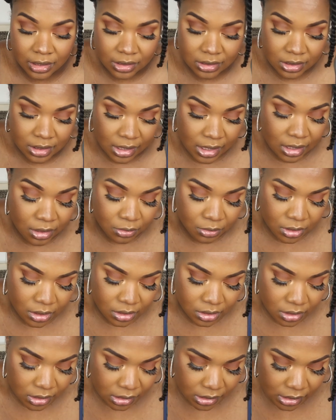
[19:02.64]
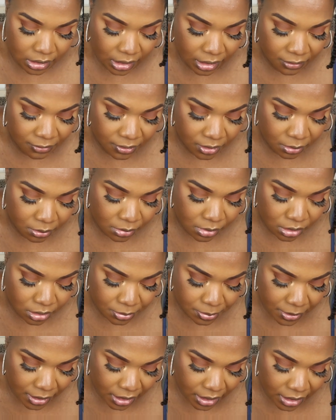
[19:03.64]
that's kind of what it looks like for the
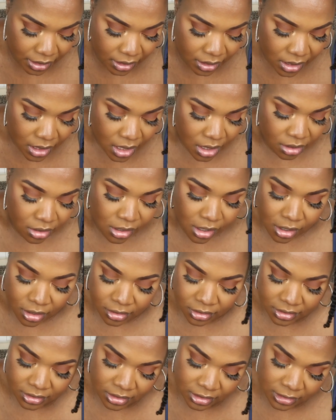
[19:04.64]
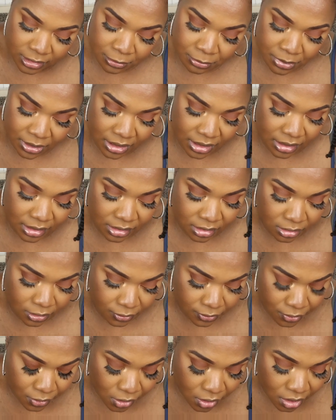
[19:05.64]
most part. Cartilage is beginning
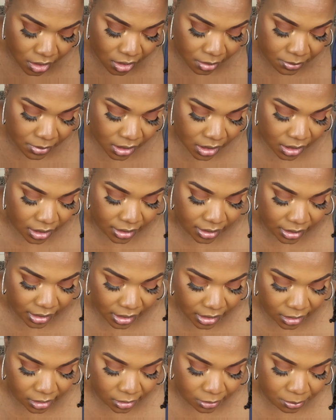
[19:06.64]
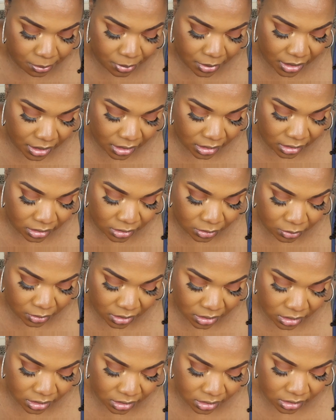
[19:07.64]
to form. Leg buds,
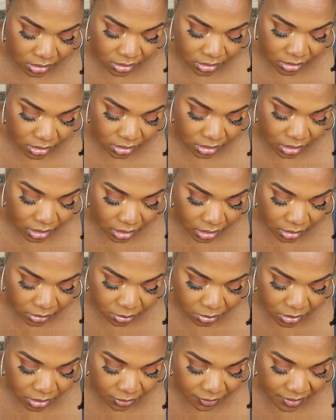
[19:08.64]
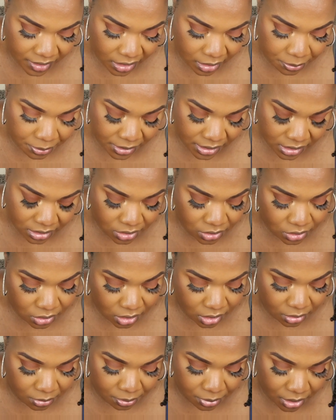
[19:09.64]
which is developing
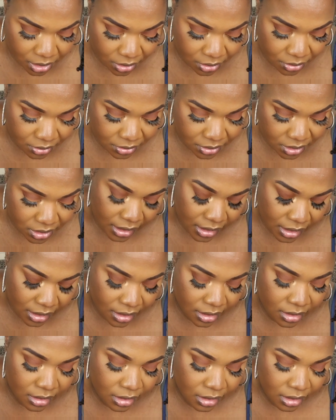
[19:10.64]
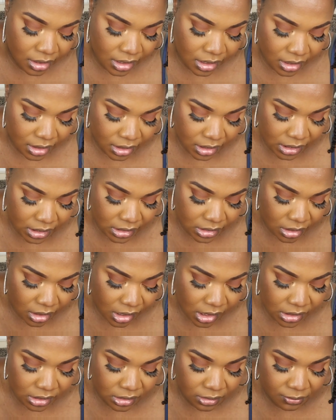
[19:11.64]
strong bones, and the kidneys
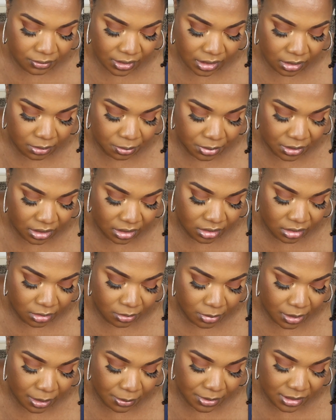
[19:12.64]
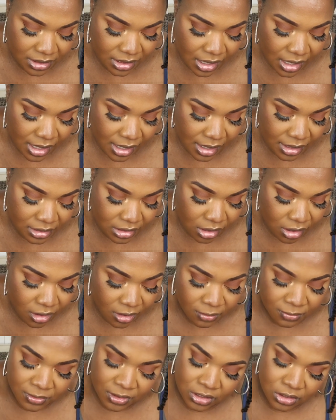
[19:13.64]
are developing. Your baby's eyes
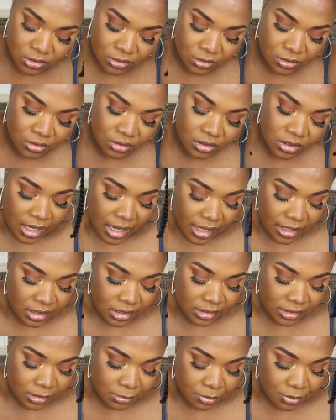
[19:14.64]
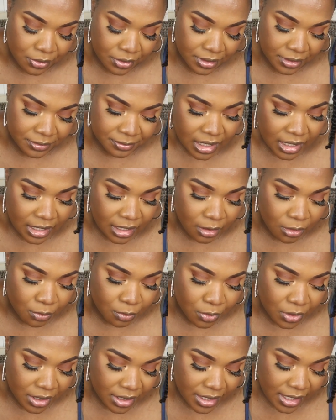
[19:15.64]
are visual at this point.
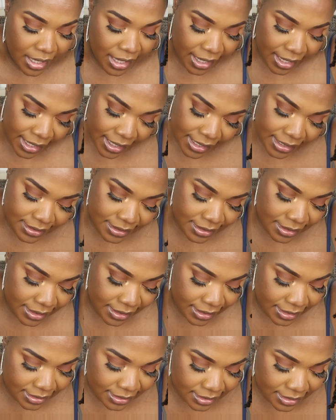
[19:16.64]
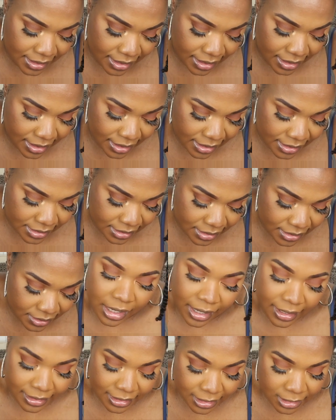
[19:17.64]
And week 8, it says,
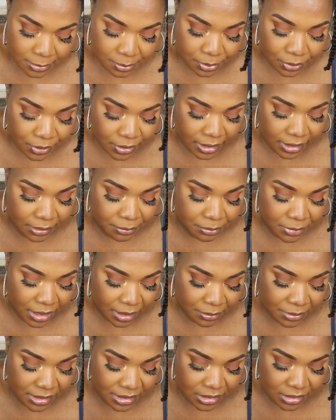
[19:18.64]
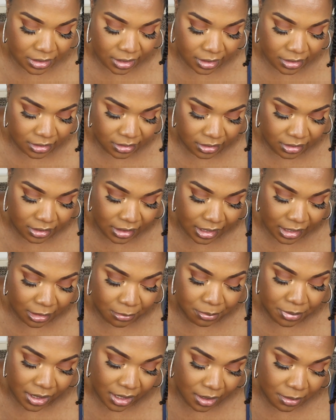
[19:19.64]
at this point, baby is starting to look
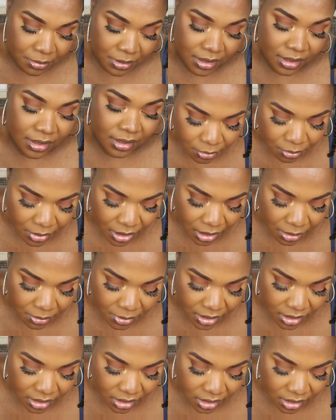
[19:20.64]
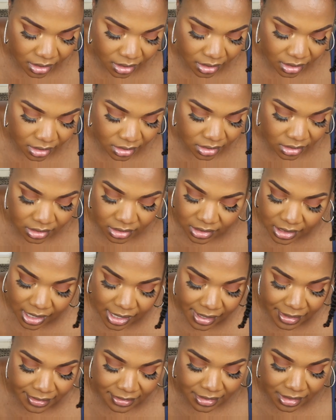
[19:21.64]
like a baby. Your baby is the
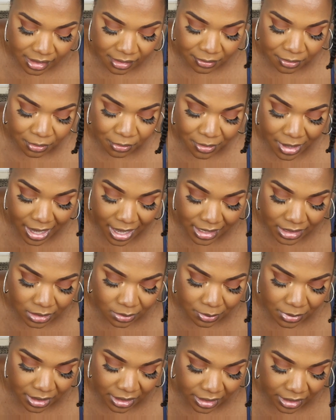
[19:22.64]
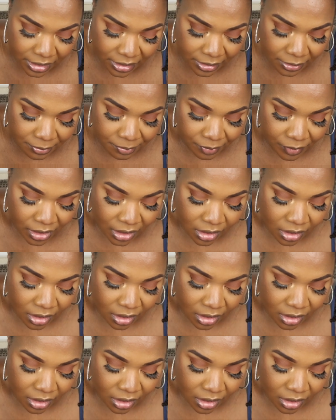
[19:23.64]
size of a raspberry.